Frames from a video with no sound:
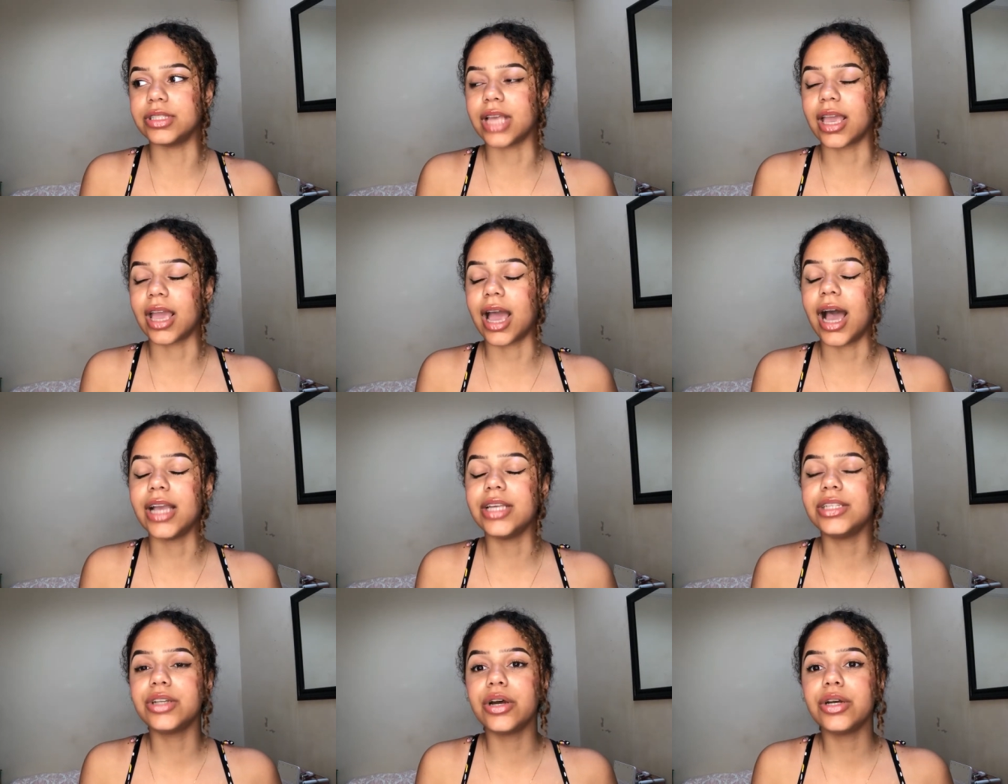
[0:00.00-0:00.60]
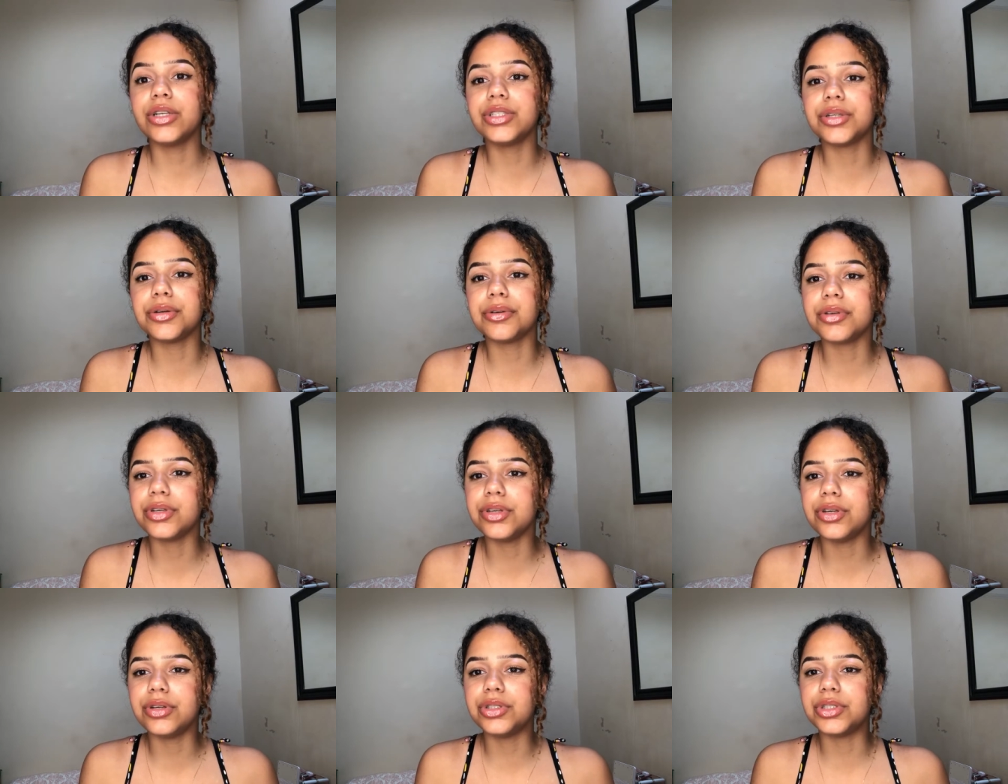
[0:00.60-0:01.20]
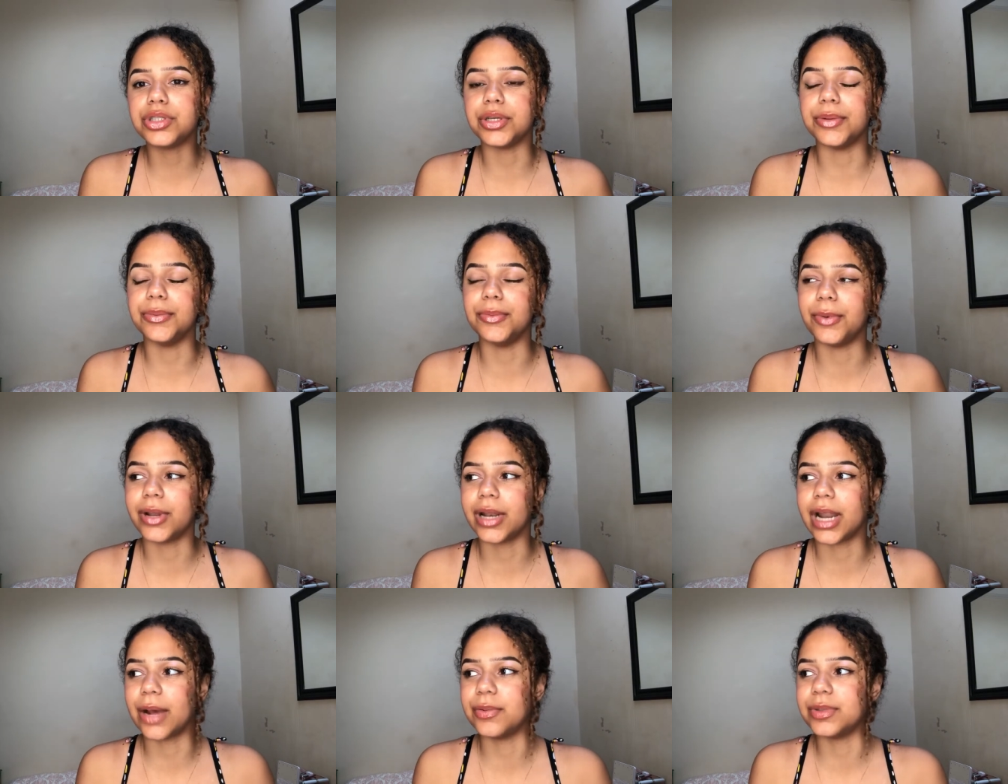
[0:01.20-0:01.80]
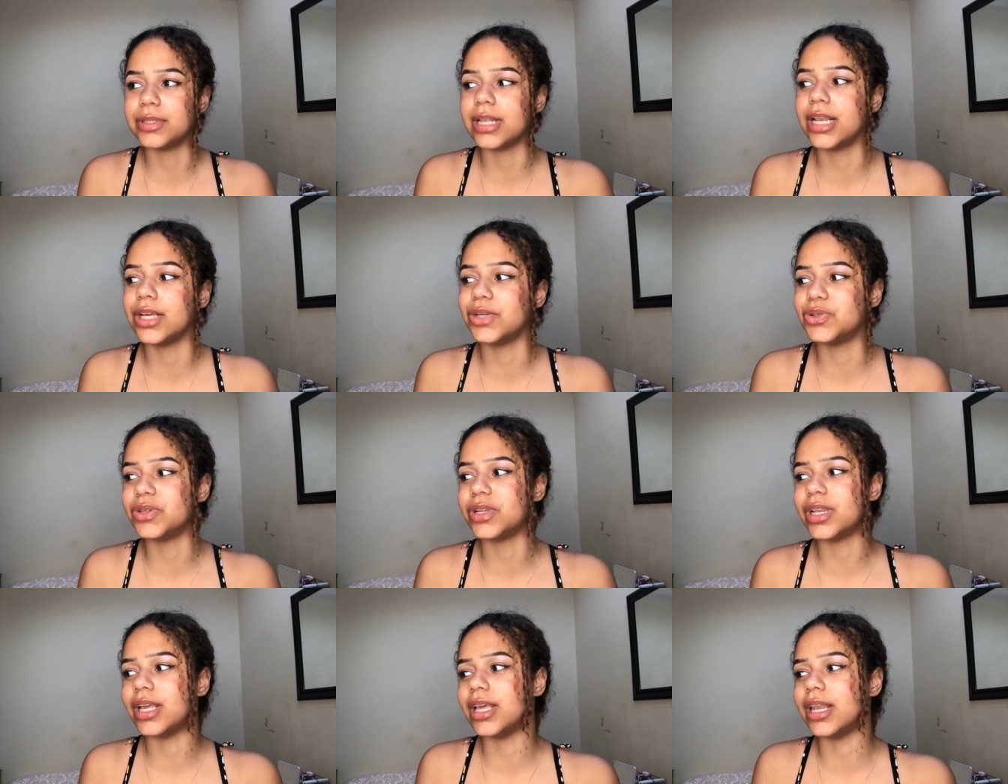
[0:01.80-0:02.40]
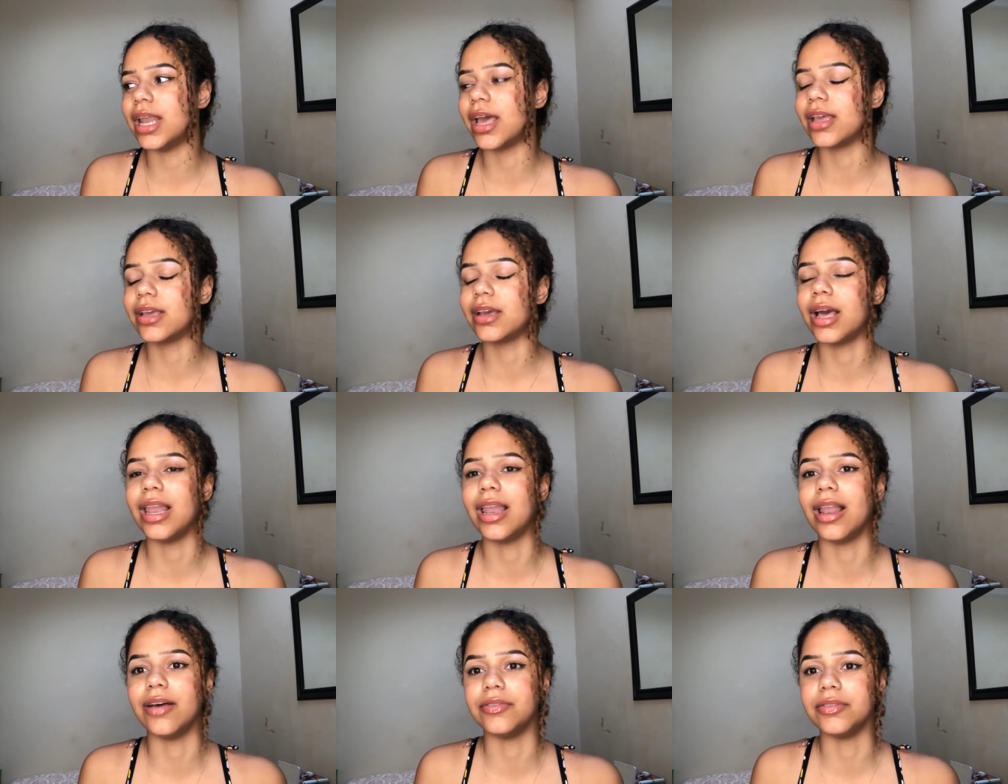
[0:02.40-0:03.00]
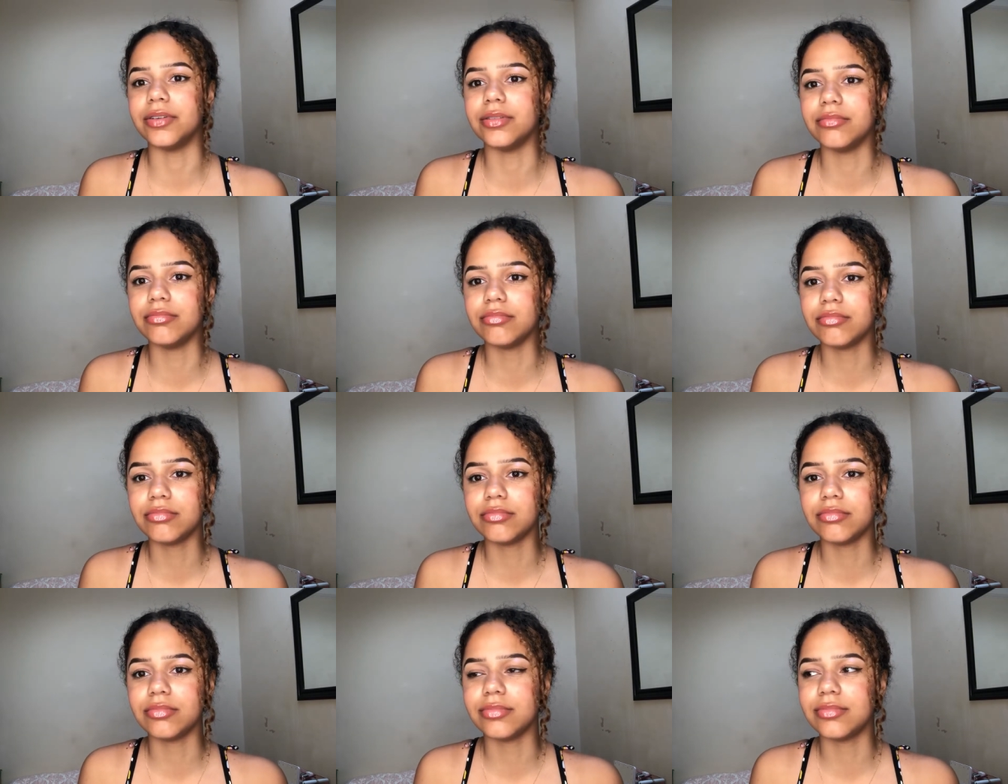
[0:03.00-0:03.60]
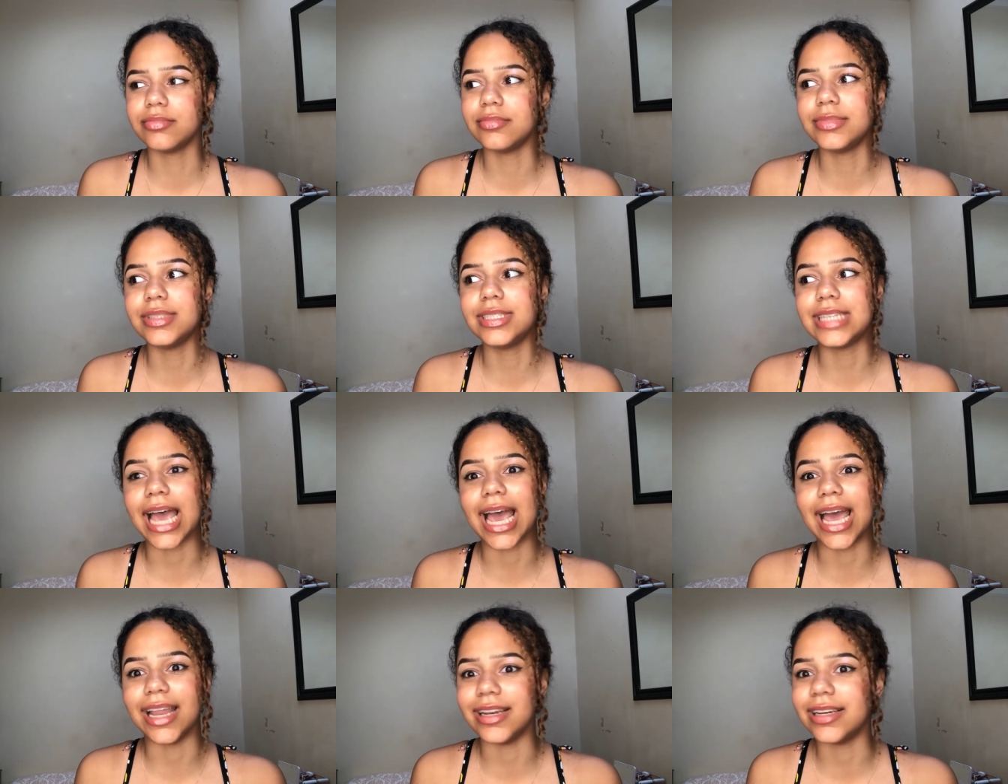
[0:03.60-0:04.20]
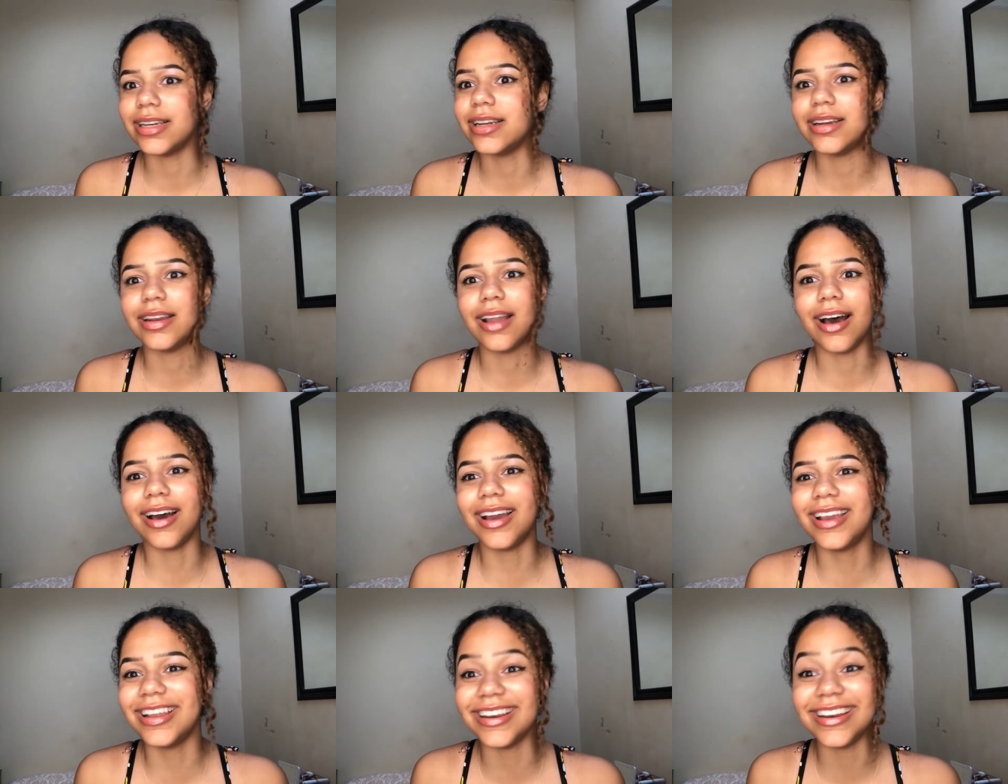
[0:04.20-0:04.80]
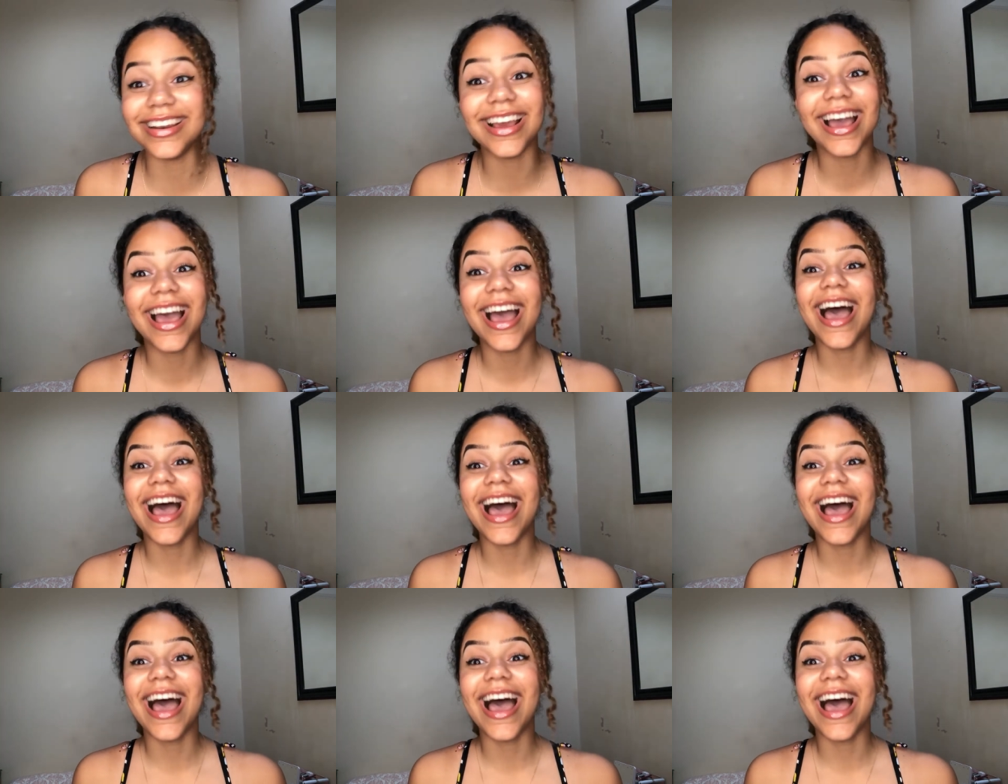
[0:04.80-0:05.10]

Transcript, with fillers: Like, I started doing YouTube when I was literally like 11, 10, 9.